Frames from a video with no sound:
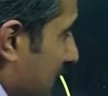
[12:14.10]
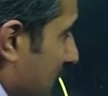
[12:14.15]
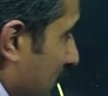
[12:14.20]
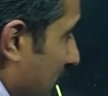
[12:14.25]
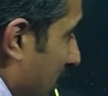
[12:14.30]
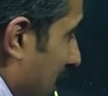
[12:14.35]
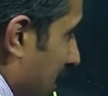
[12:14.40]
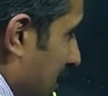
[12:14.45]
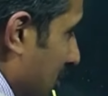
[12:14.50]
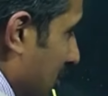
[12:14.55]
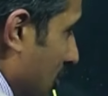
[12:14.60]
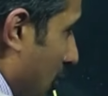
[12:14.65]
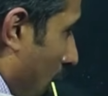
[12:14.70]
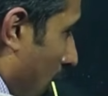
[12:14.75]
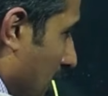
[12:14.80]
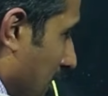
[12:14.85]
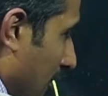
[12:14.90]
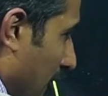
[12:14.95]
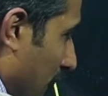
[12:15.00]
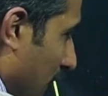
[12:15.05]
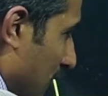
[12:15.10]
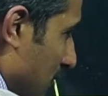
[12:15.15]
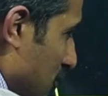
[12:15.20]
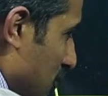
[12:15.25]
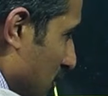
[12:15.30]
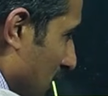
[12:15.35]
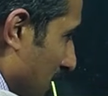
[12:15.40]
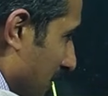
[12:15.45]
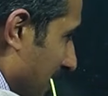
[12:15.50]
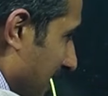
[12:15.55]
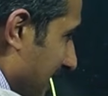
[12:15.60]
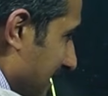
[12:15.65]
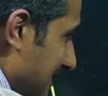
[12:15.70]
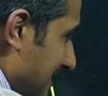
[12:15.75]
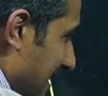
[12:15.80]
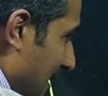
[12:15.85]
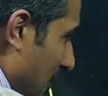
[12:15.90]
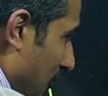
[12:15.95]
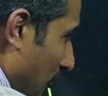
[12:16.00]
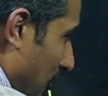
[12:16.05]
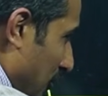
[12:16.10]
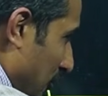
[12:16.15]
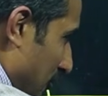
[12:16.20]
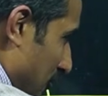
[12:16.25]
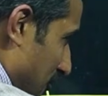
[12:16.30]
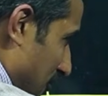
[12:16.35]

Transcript: but not differentiable at x equal to